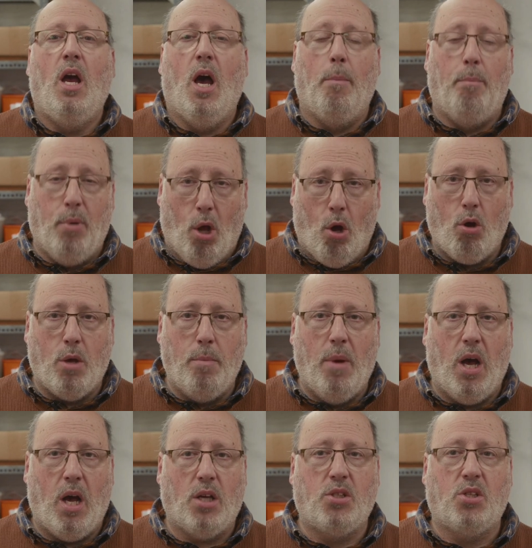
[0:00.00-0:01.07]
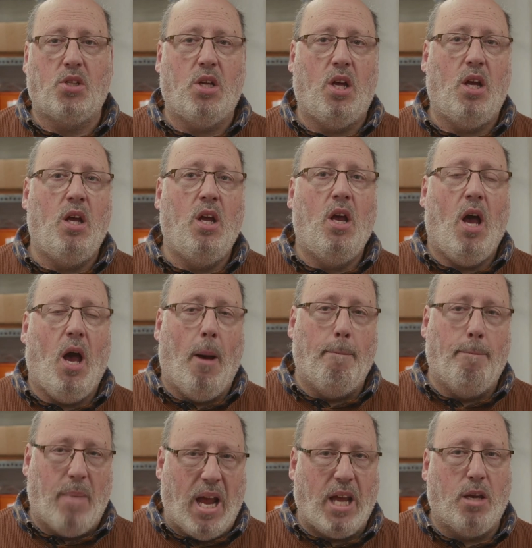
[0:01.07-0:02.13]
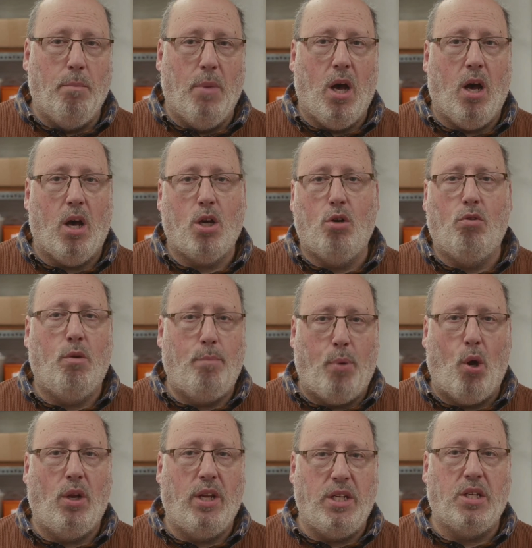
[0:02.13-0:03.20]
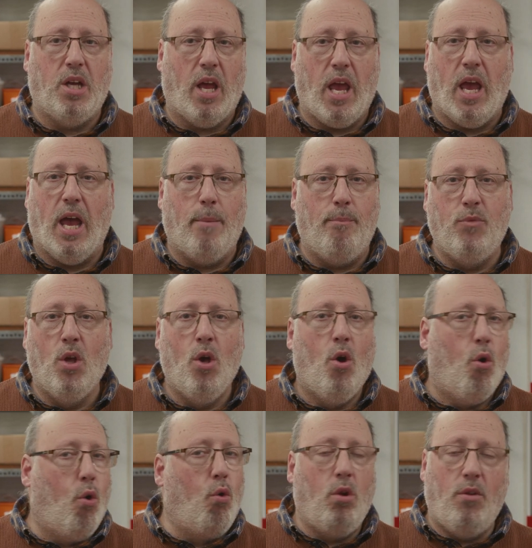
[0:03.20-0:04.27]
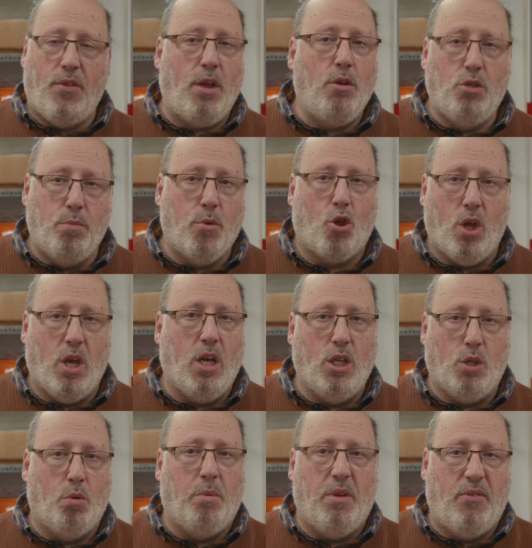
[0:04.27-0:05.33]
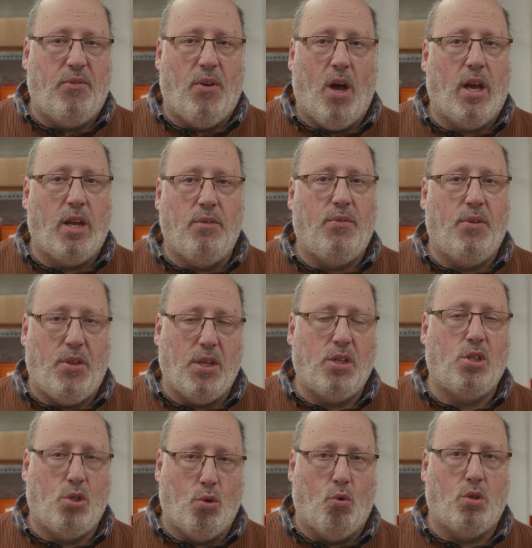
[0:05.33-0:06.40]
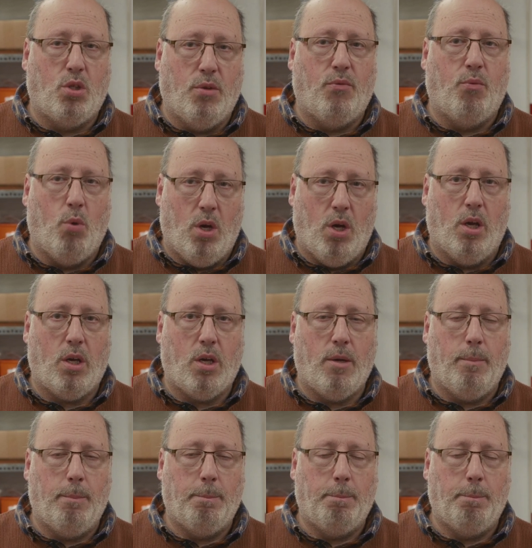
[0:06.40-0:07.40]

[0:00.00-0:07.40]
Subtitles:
a Blockmaster, a Magmark or a Polydiam, all of those machines will be fine for this sort of work.